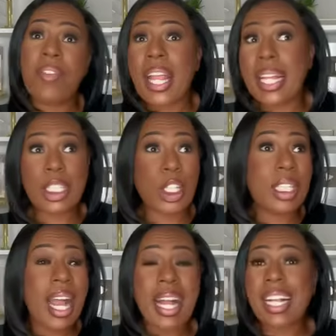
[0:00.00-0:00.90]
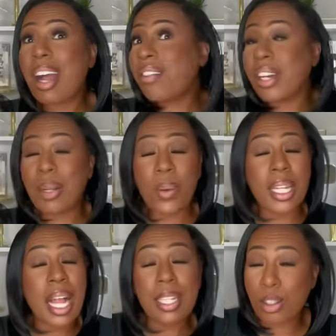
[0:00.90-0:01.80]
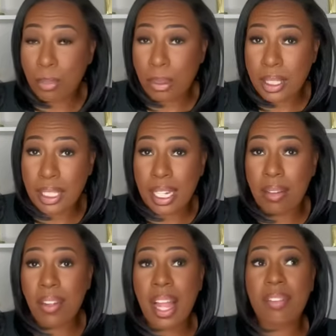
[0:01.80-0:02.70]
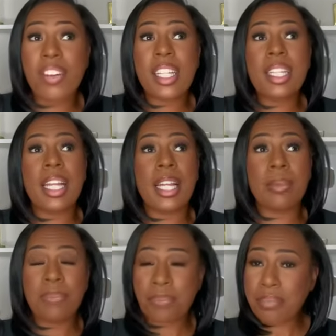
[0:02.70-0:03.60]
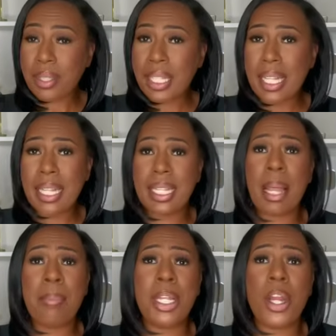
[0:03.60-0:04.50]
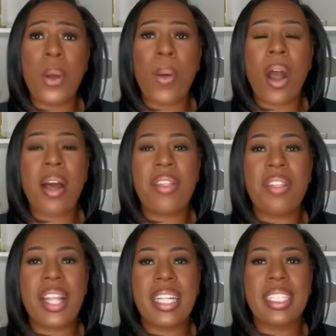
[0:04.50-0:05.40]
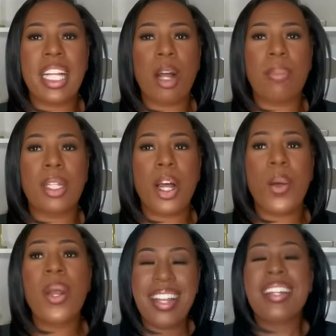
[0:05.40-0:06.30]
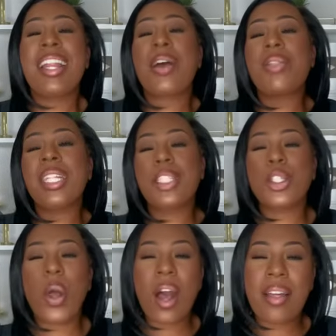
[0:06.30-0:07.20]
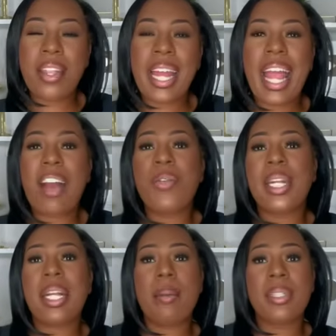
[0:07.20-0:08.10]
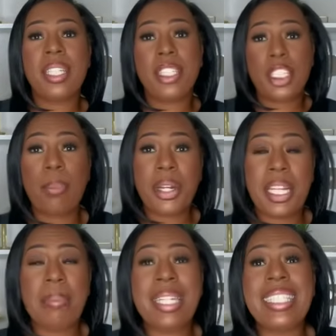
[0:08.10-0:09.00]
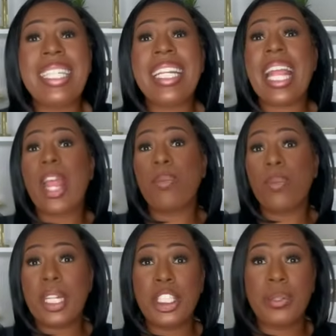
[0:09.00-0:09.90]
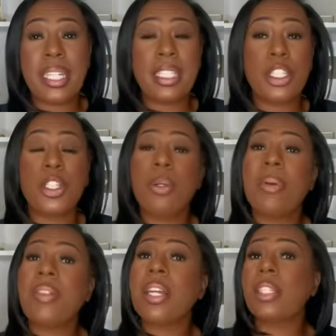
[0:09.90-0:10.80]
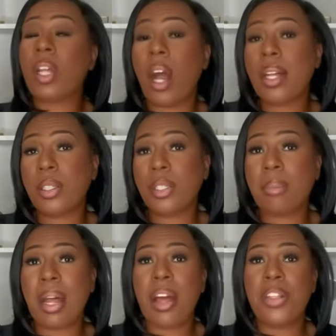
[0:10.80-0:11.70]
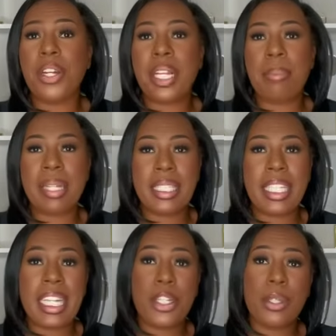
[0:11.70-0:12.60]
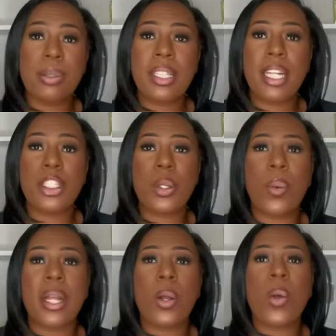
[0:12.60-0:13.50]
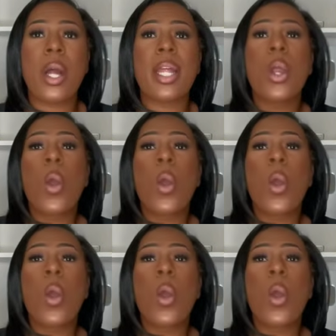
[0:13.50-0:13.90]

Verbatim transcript: feds are not covering one hundred percent of everything? Let me know all the things down below. Now, this is all that I have when it comes to summer E B T and what you need to do, but there's also some other E B T news that is going on,